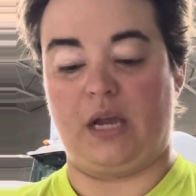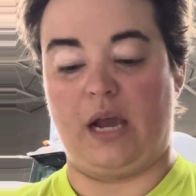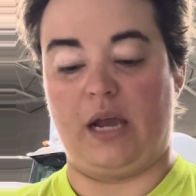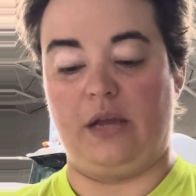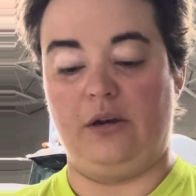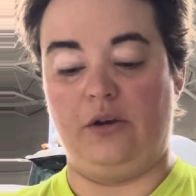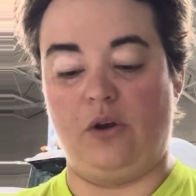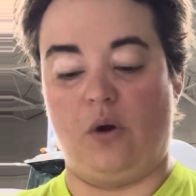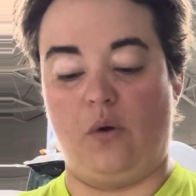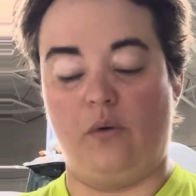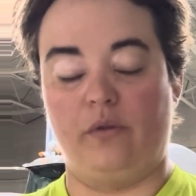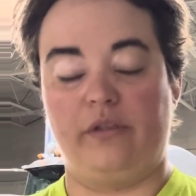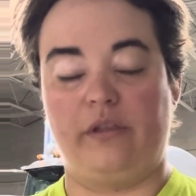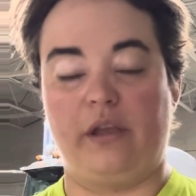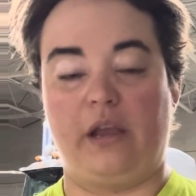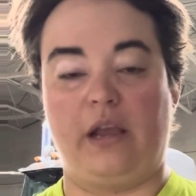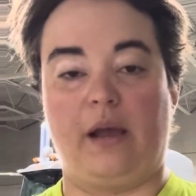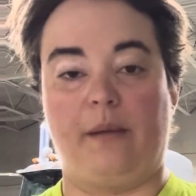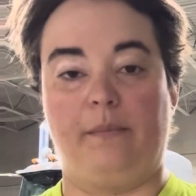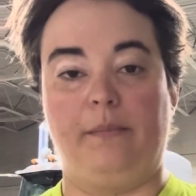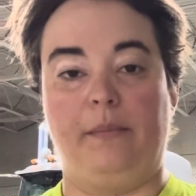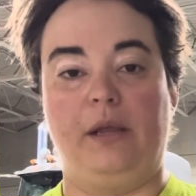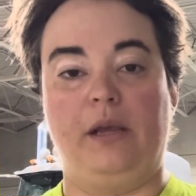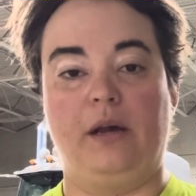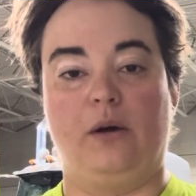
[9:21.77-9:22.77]
I don't think
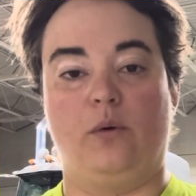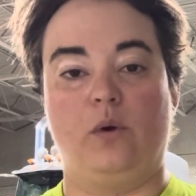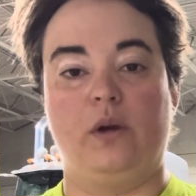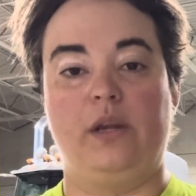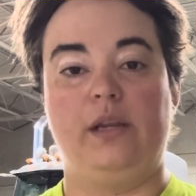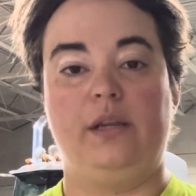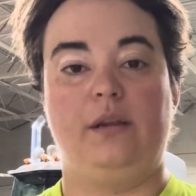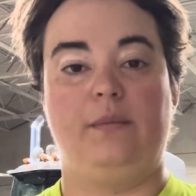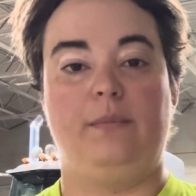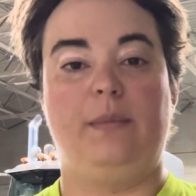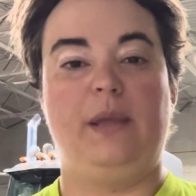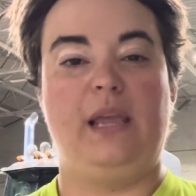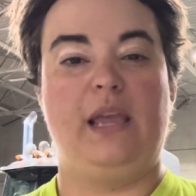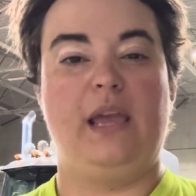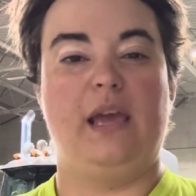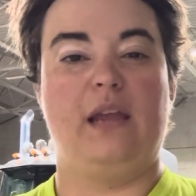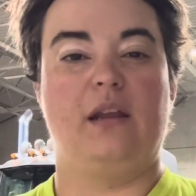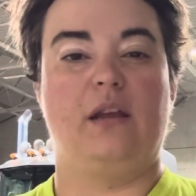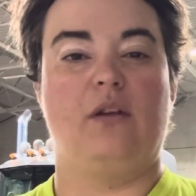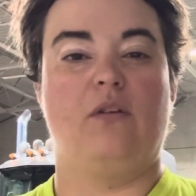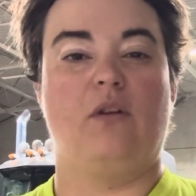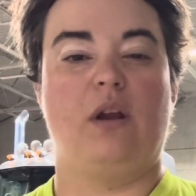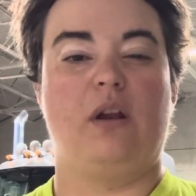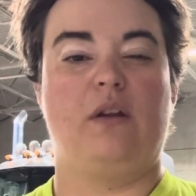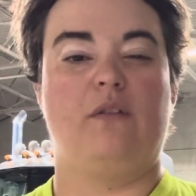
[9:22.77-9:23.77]
I'm going to be
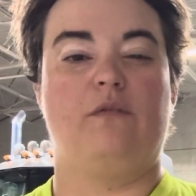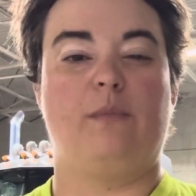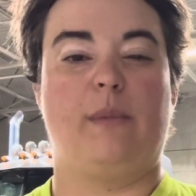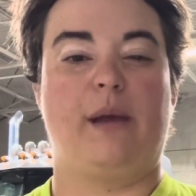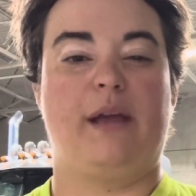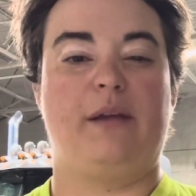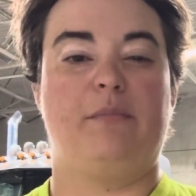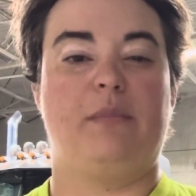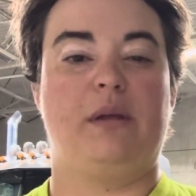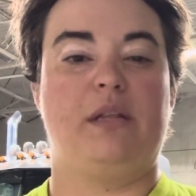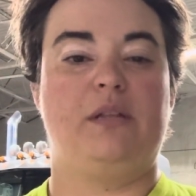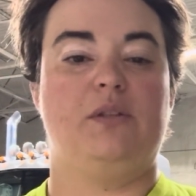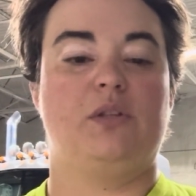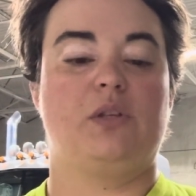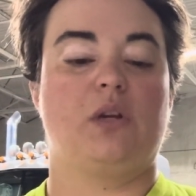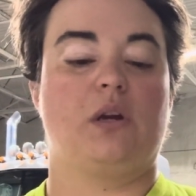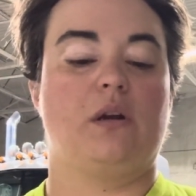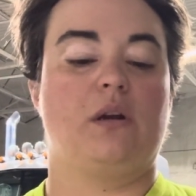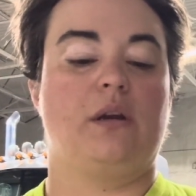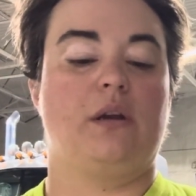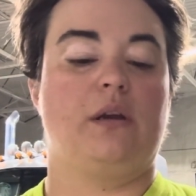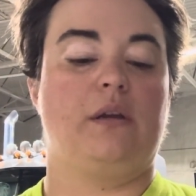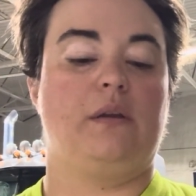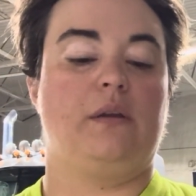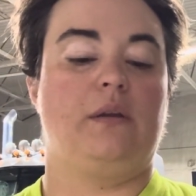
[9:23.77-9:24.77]
getting rid of my
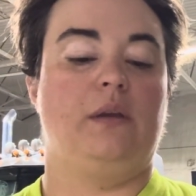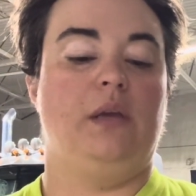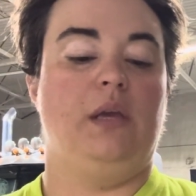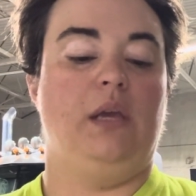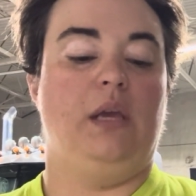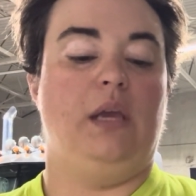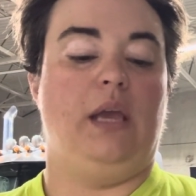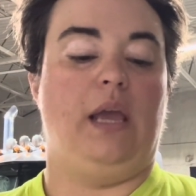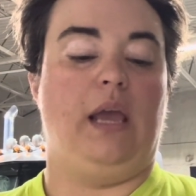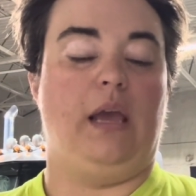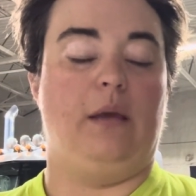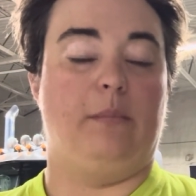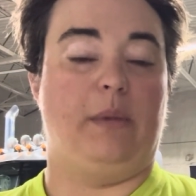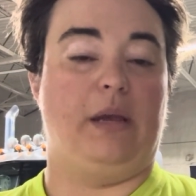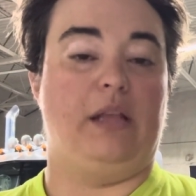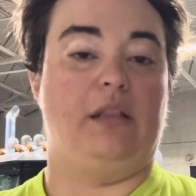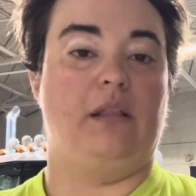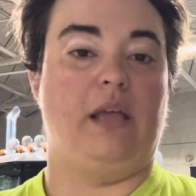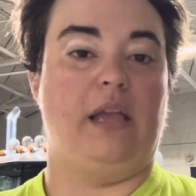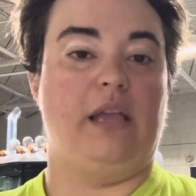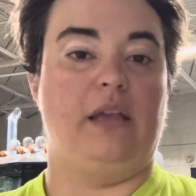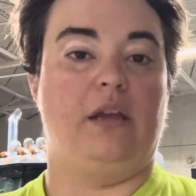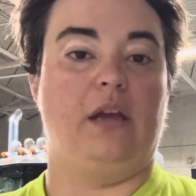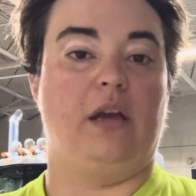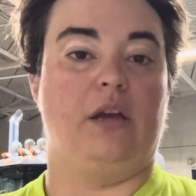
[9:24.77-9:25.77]
Menz and my
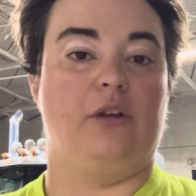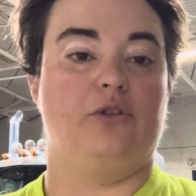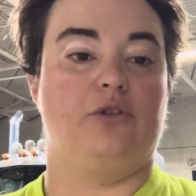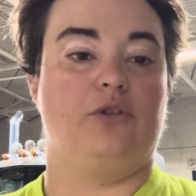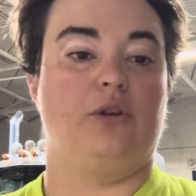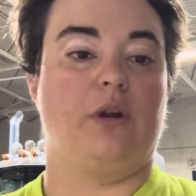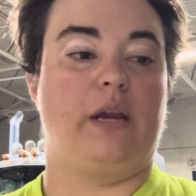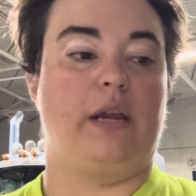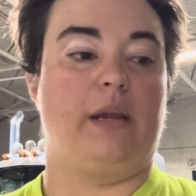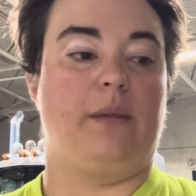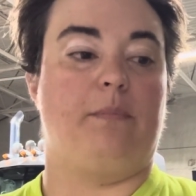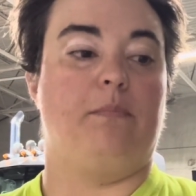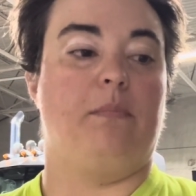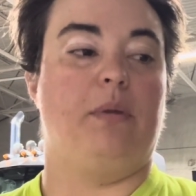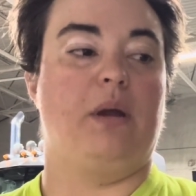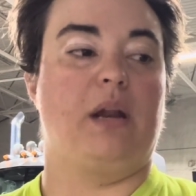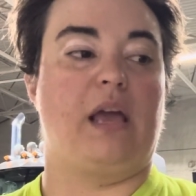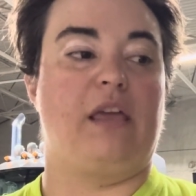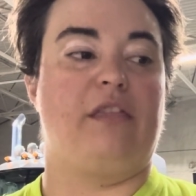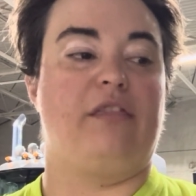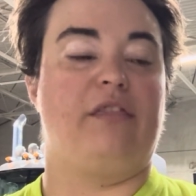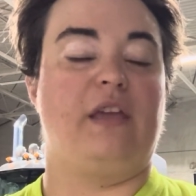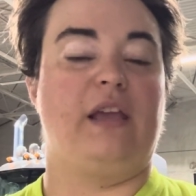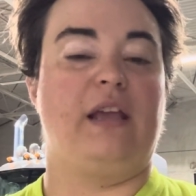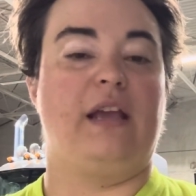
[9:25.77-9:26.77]
Lake Country, but
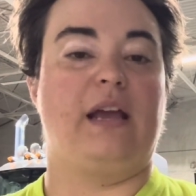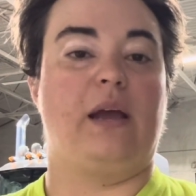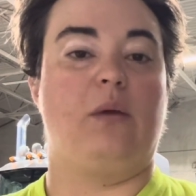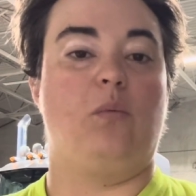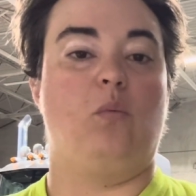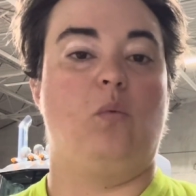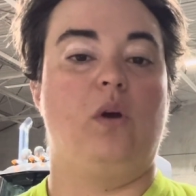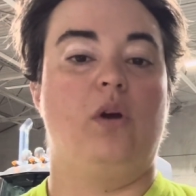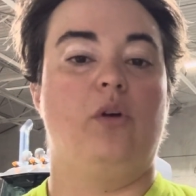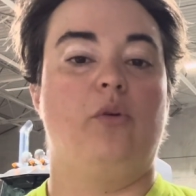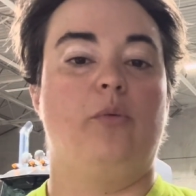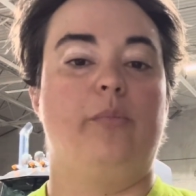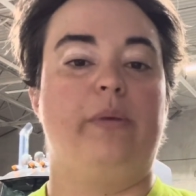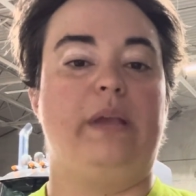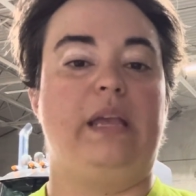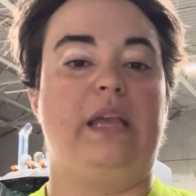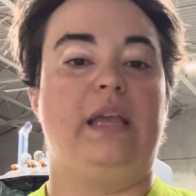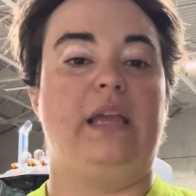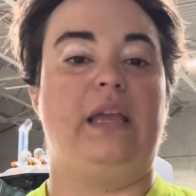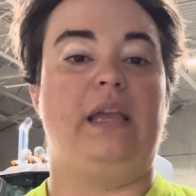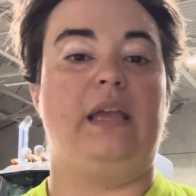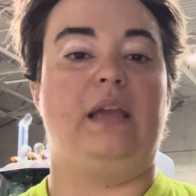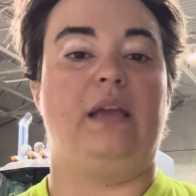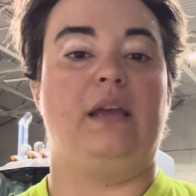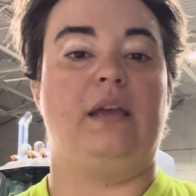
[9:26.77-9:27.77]
I think I will
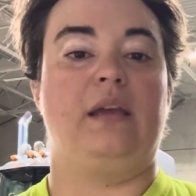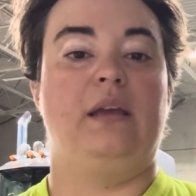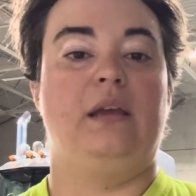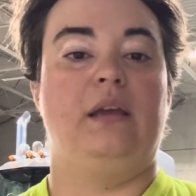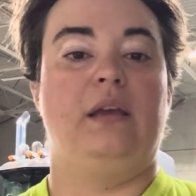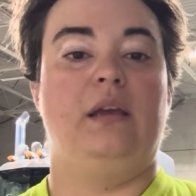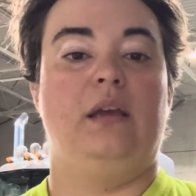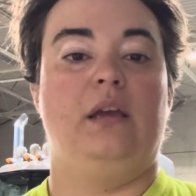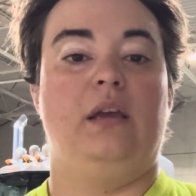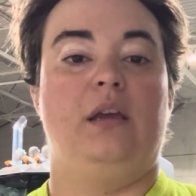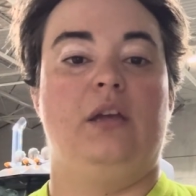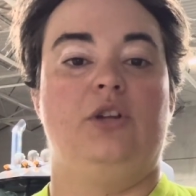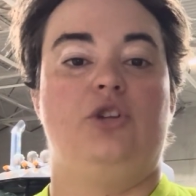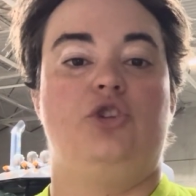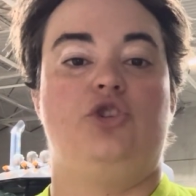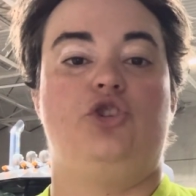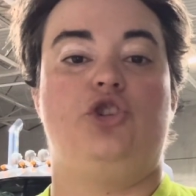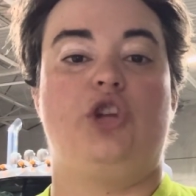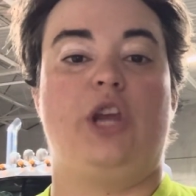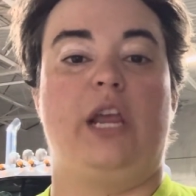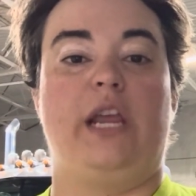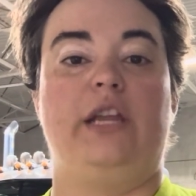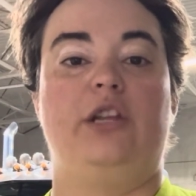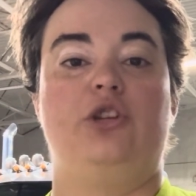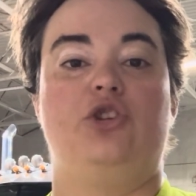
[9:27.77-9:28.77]
be
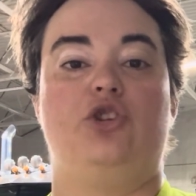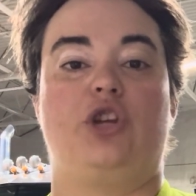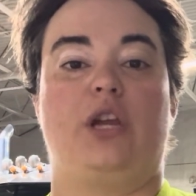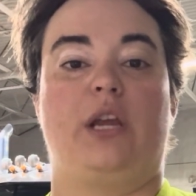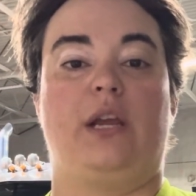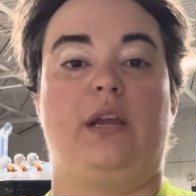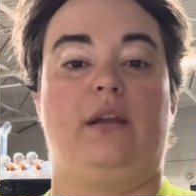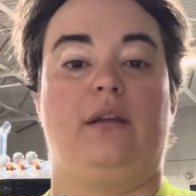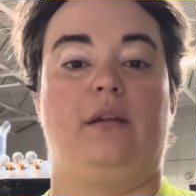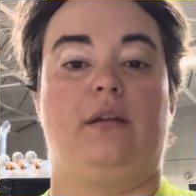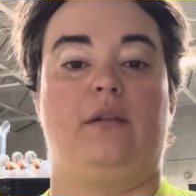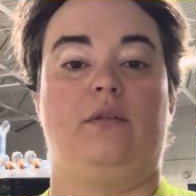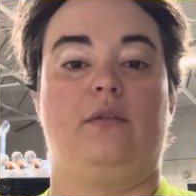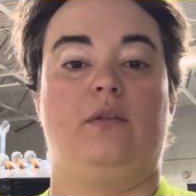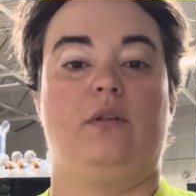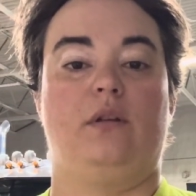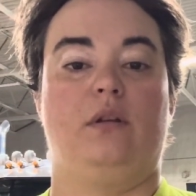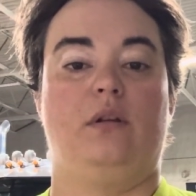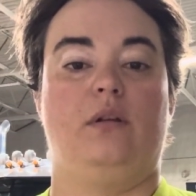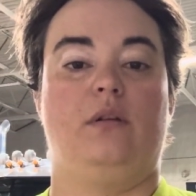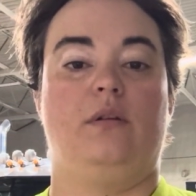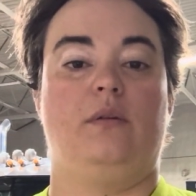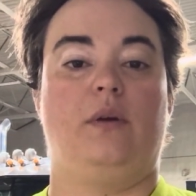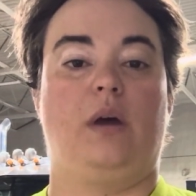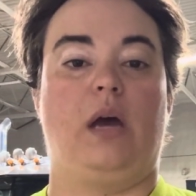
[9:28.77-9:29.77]
changing
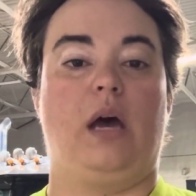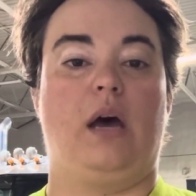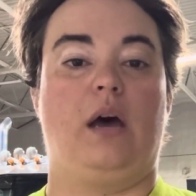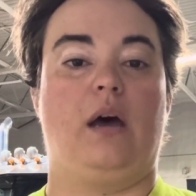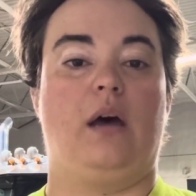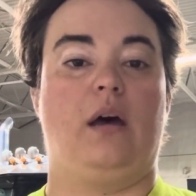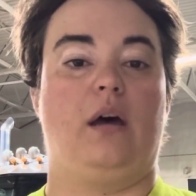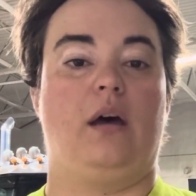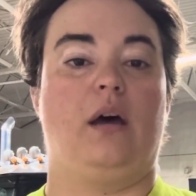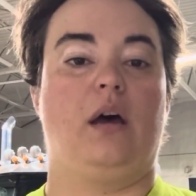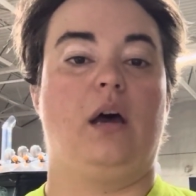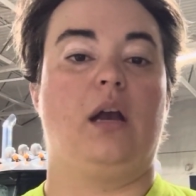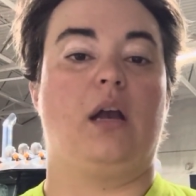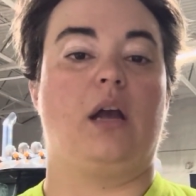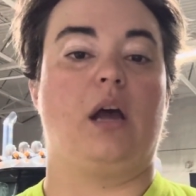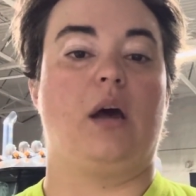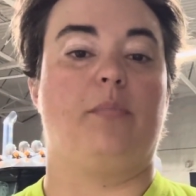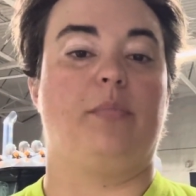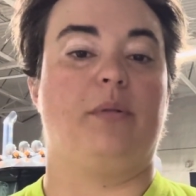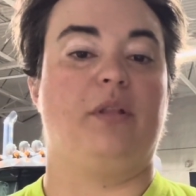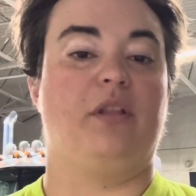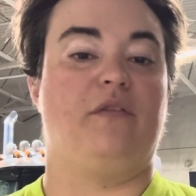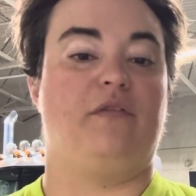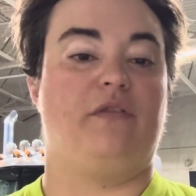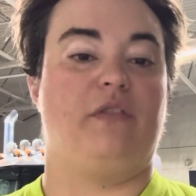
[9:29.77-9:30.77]
a
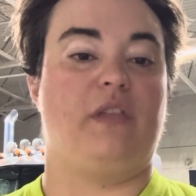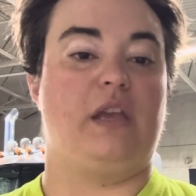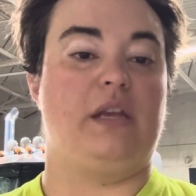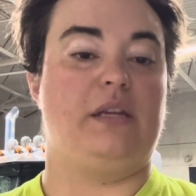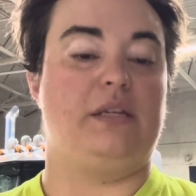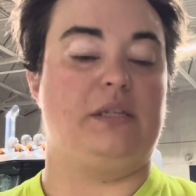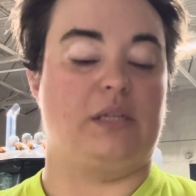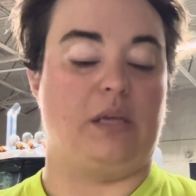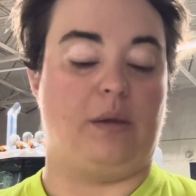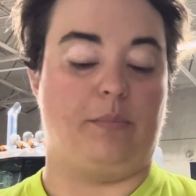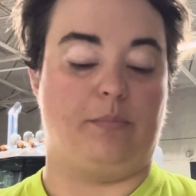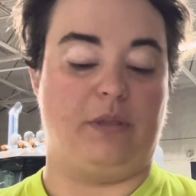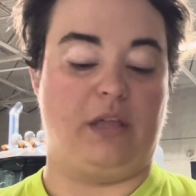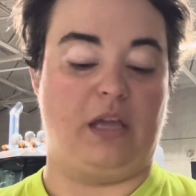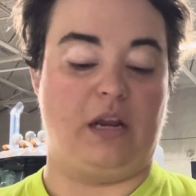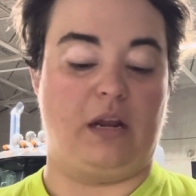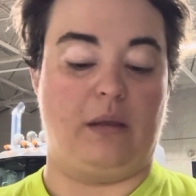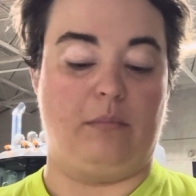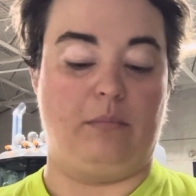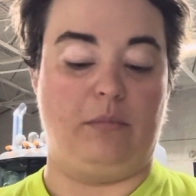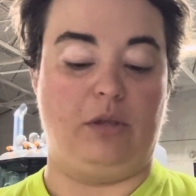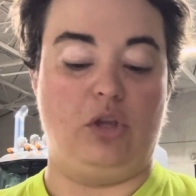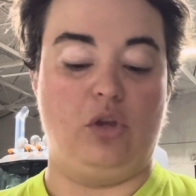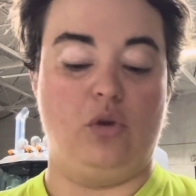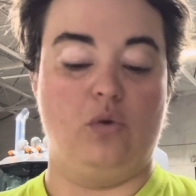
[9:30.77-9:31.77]
couple of things up that
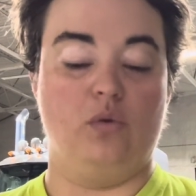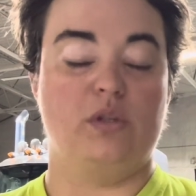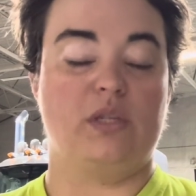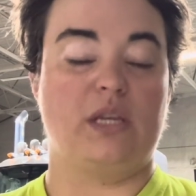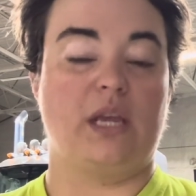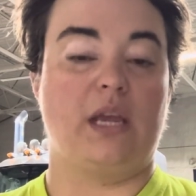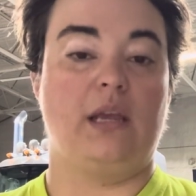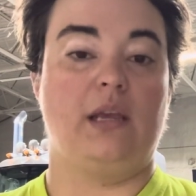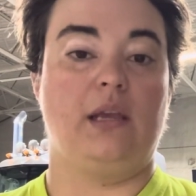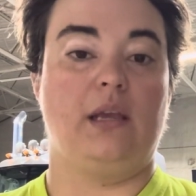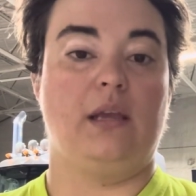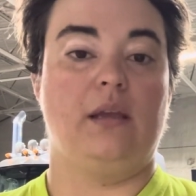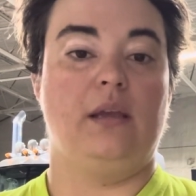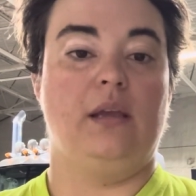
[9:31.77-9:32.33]
I'm using,